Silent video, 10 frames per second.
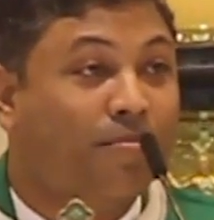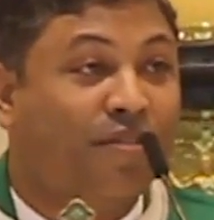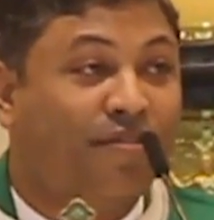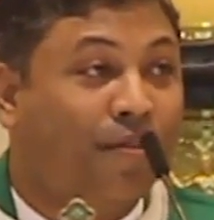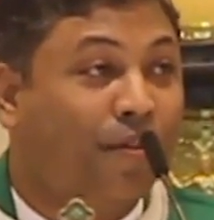
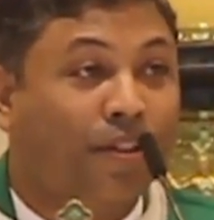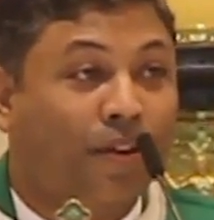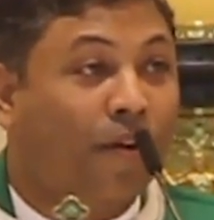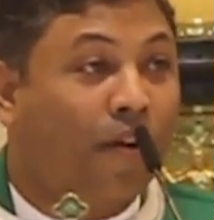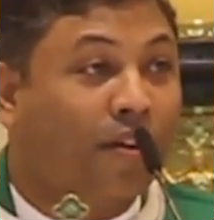before
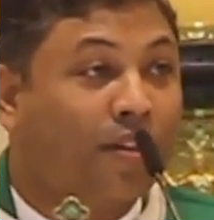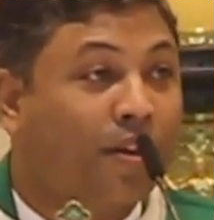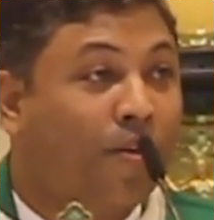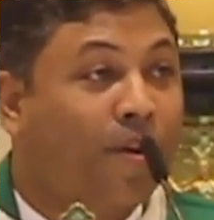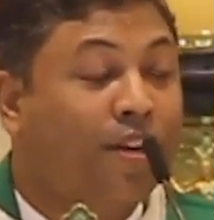the Lord
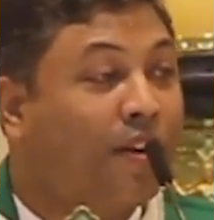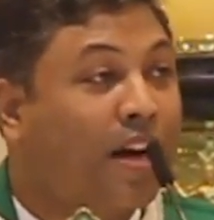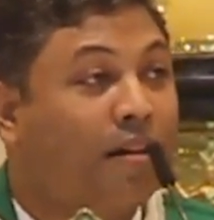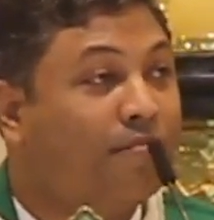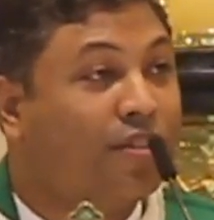when you
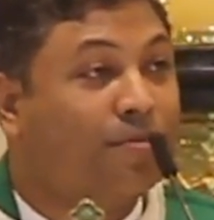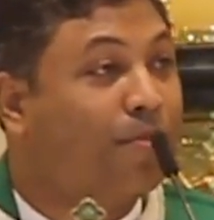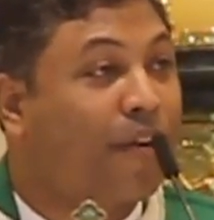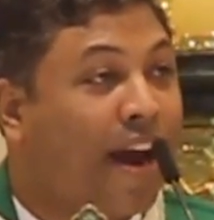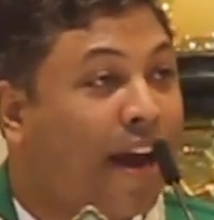come to
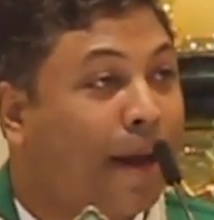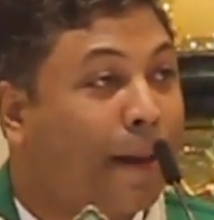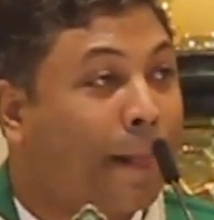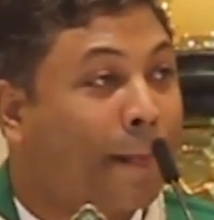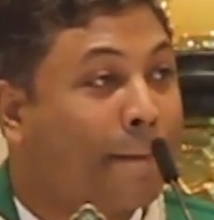pray.
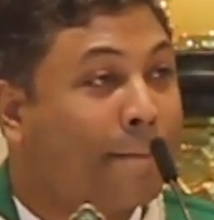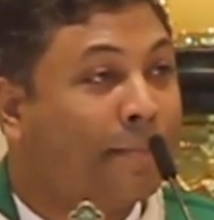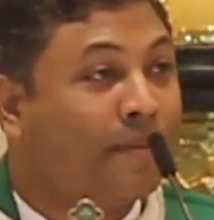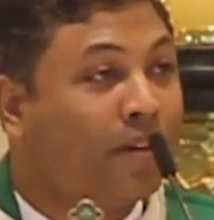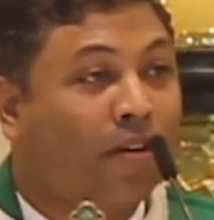
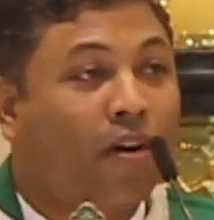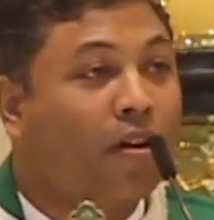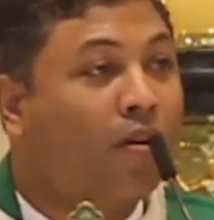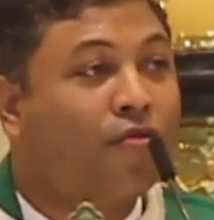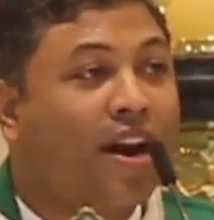The
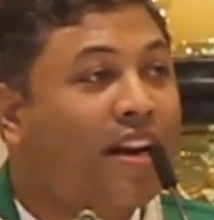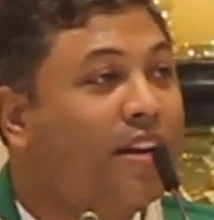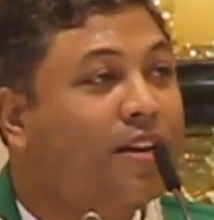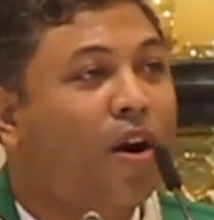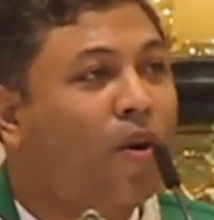Lord
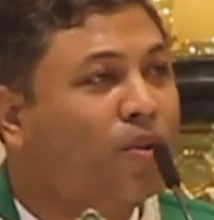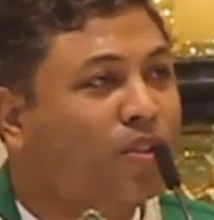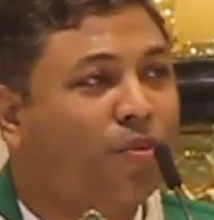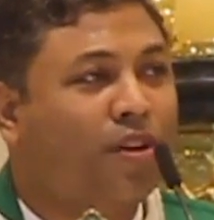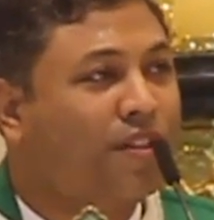already
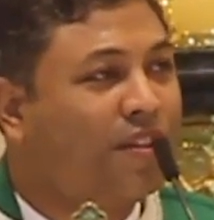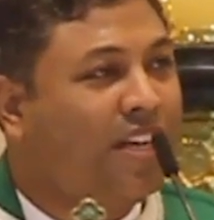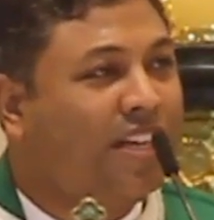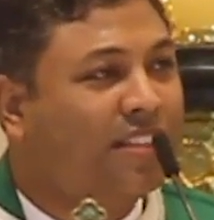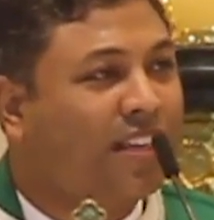knows what your
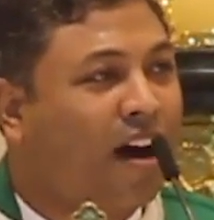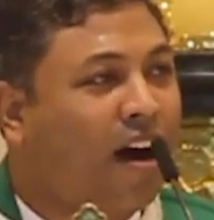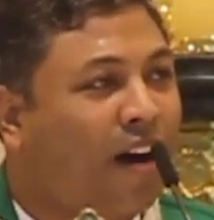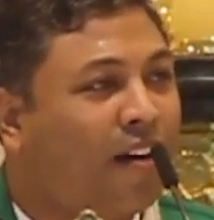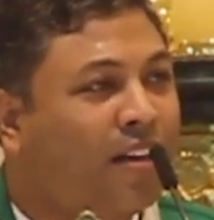needs
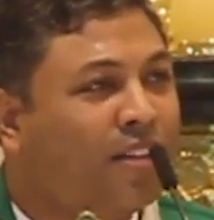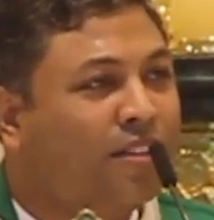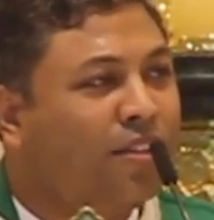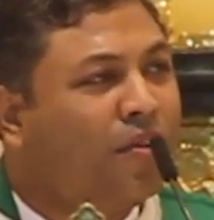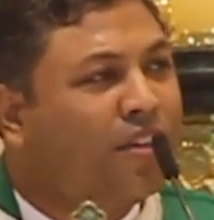are.
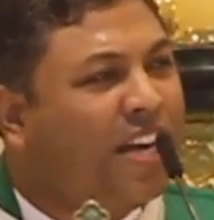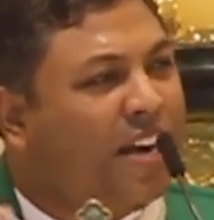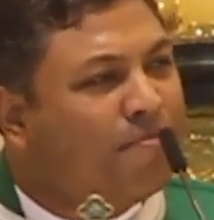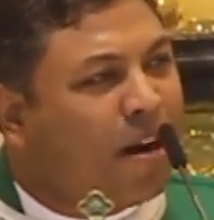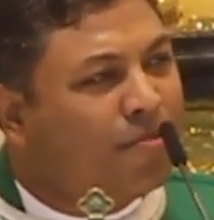So don't
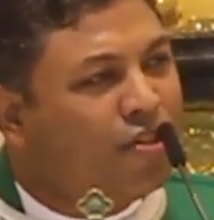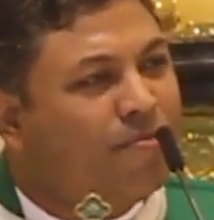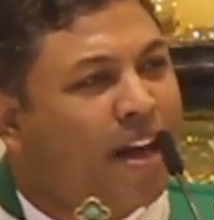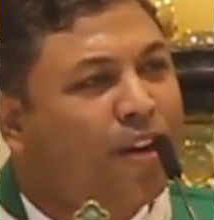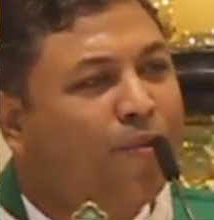heap up
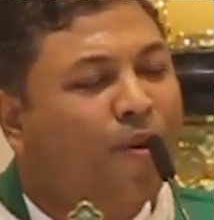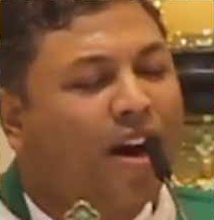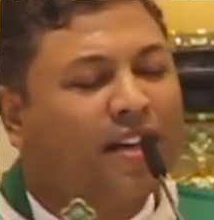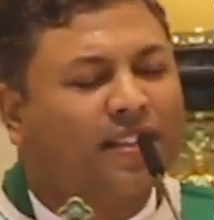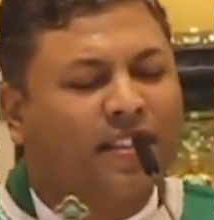too many
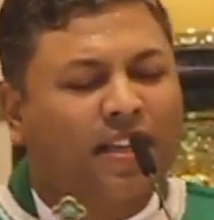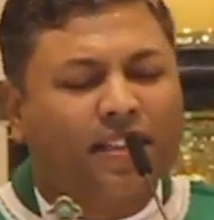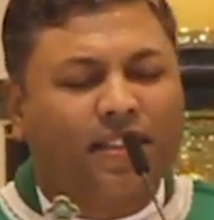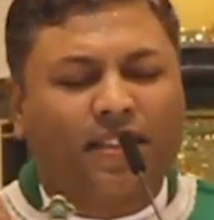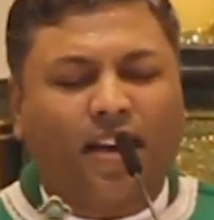words.
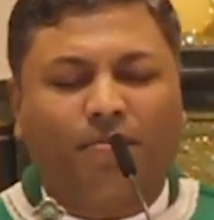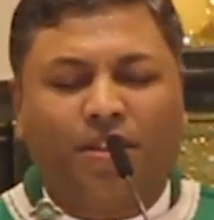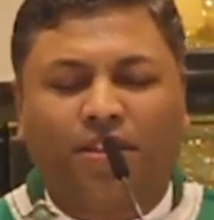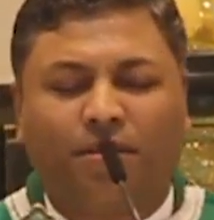Just come into the